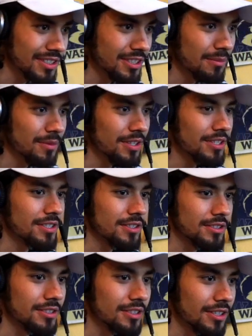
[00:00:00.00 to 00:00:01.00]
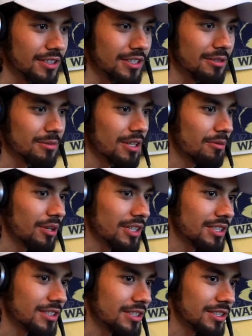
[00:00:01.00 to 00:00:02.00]
Some of the teams I
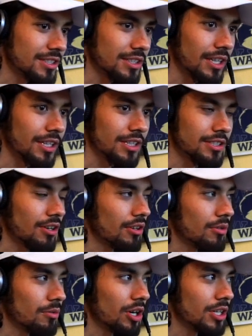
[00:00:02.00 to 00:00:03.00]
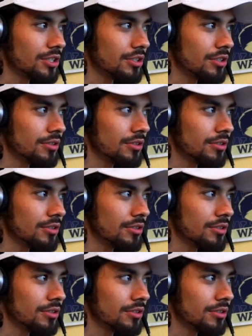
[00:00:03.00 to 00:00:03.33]
watch, it's just it's hard to watch,